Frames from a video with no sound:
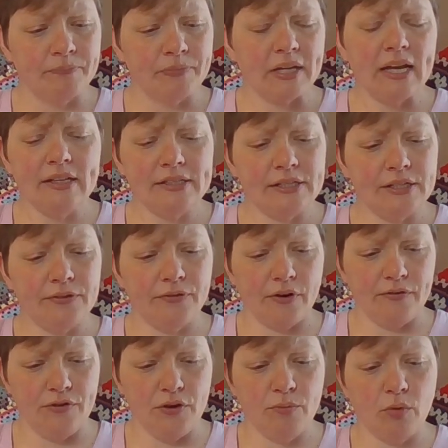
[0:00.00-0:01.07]
I listened for a
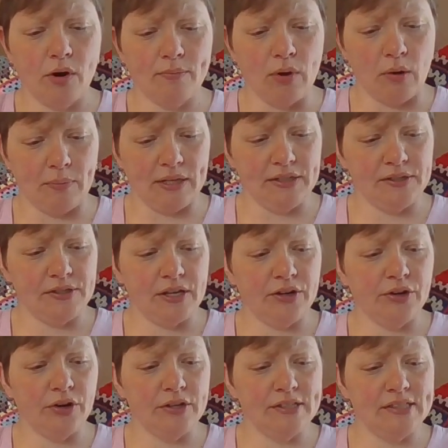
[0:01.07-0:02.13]
few more moments, then
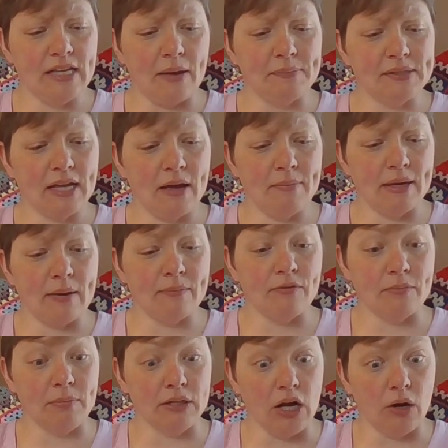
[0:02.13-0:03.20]
heard steps coming up
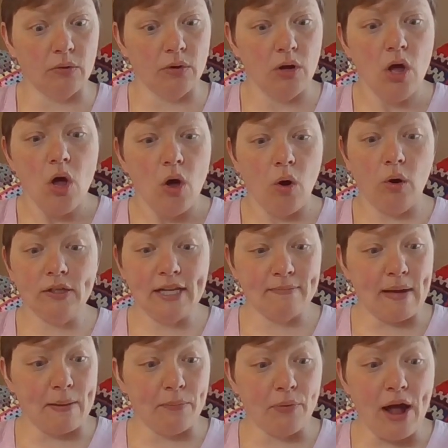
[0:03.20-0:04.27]
from below. Holding
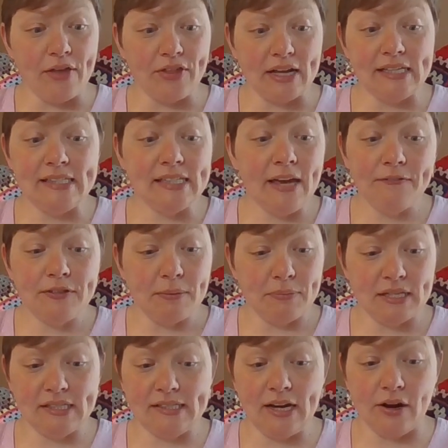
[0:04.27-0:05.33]
my breath, I skipped up
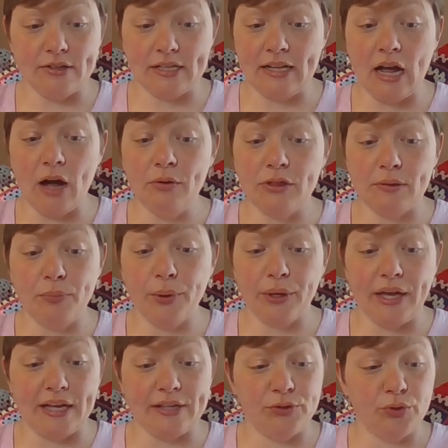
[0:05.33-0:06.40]
the stairs and out the
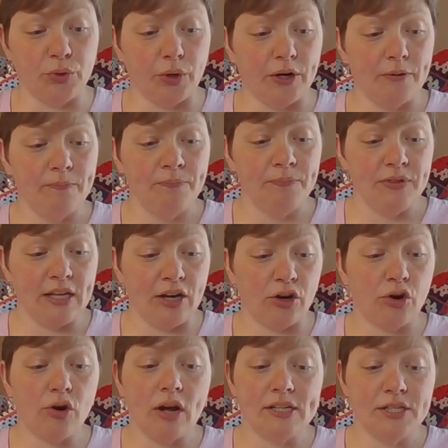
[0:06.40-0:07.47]
bookcase door, then
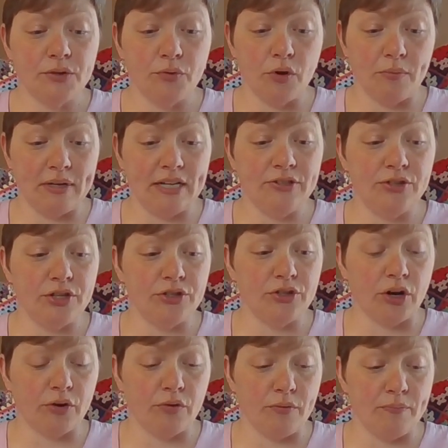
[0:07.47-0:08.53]
across the room and into the
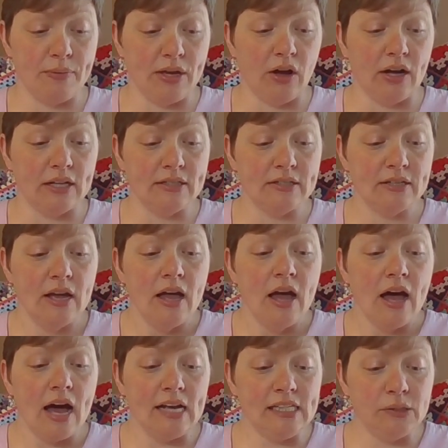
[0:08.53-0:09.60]
dark room beyond.
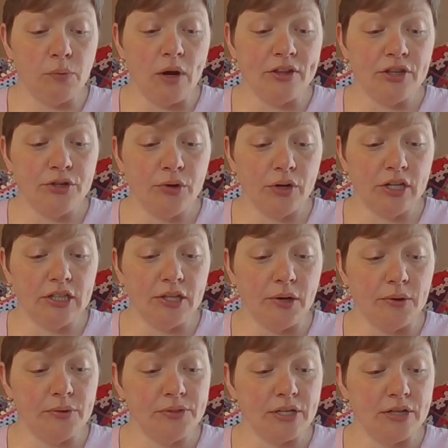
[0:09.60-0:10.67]
I swung the door
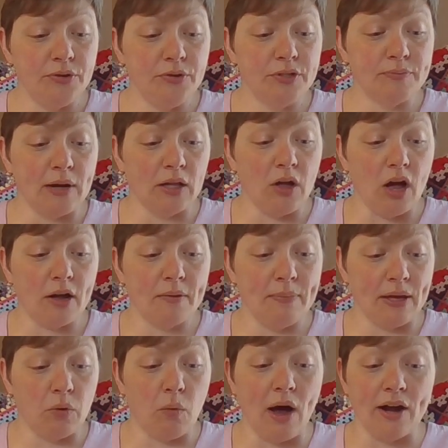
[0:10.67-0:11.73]
closed and used my
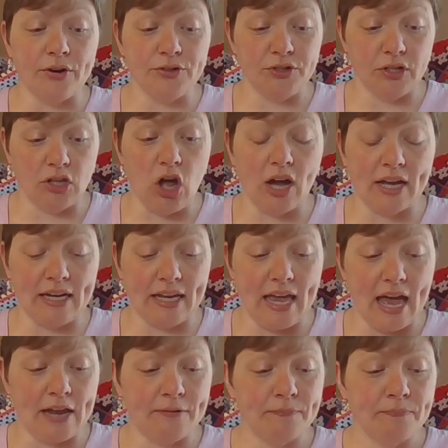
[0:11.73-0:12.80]
lockpick wires to lock it
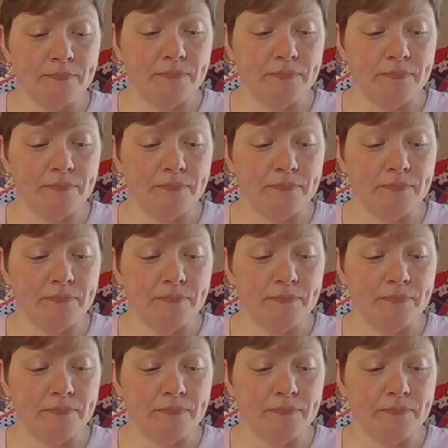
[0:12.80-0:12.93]
again.